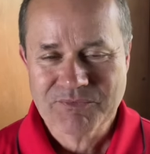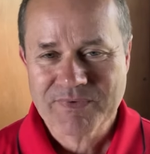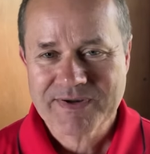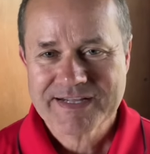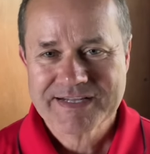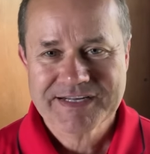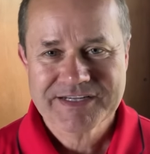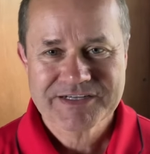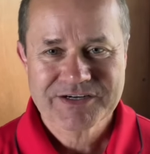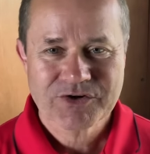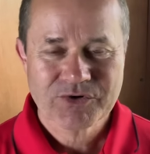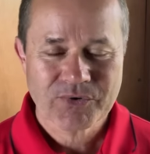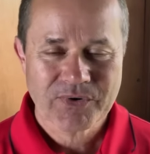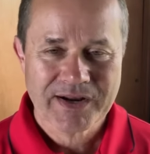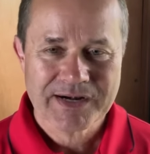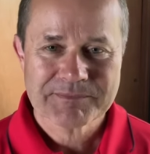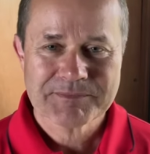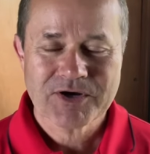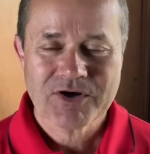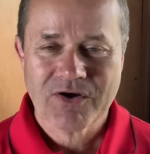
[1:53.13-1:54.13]
What an
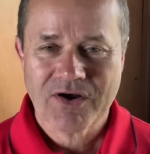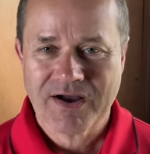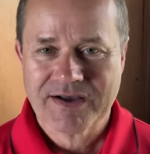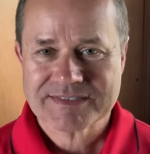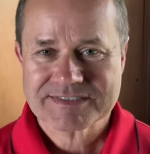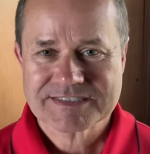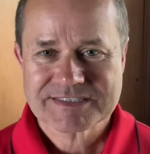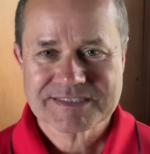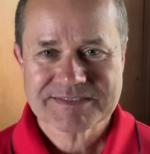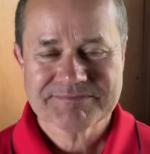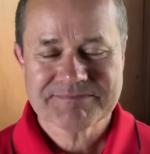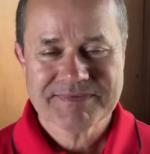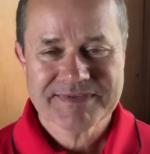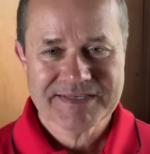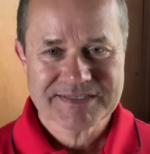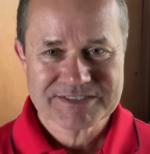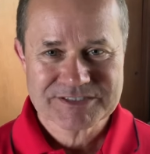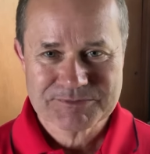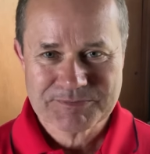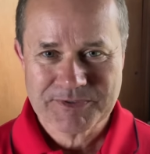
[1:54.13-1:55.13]
incredible, awesome
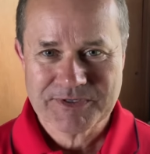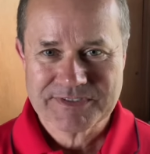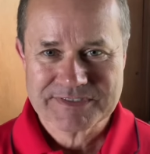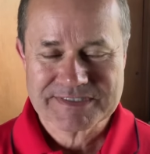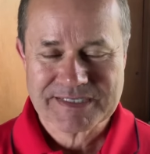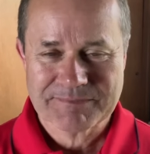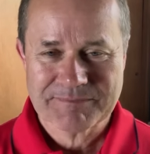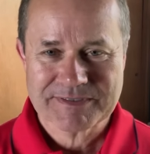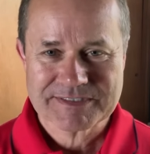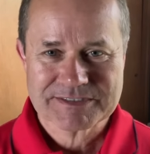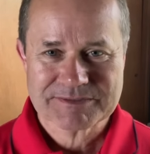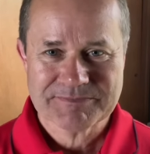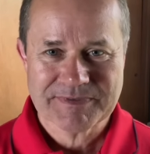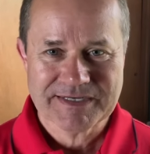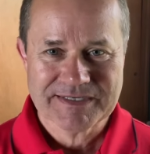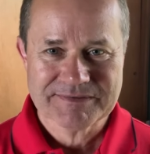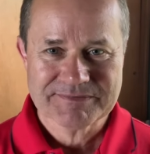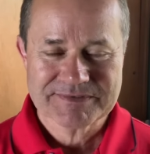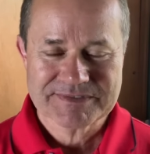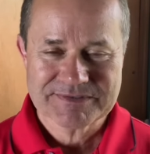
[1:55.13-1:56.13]
experience that must have
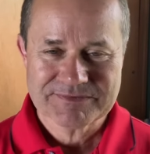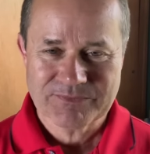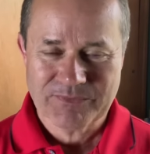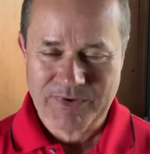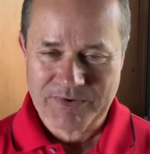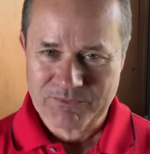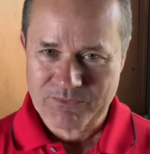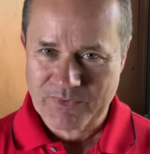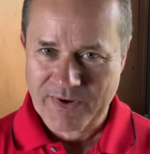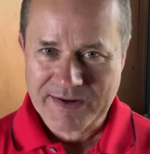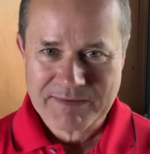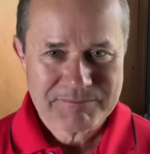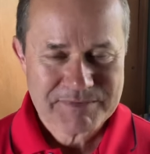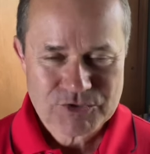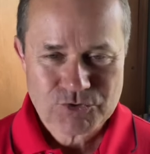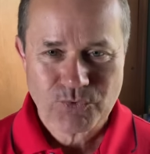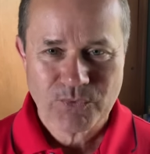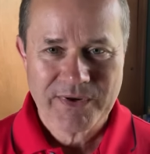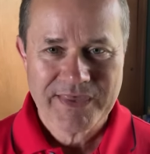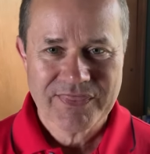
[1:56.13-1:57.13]
been. It went right
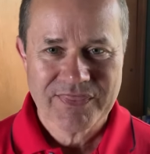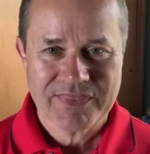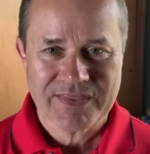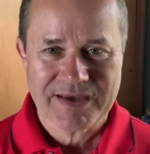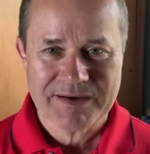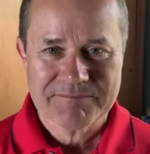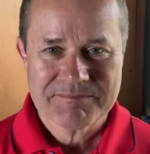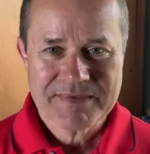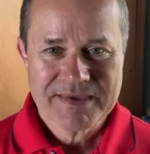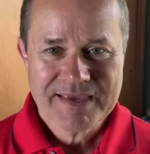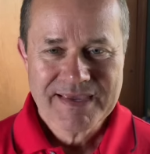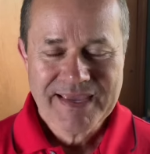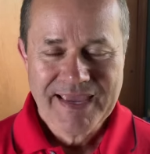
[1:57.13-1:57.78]
between them.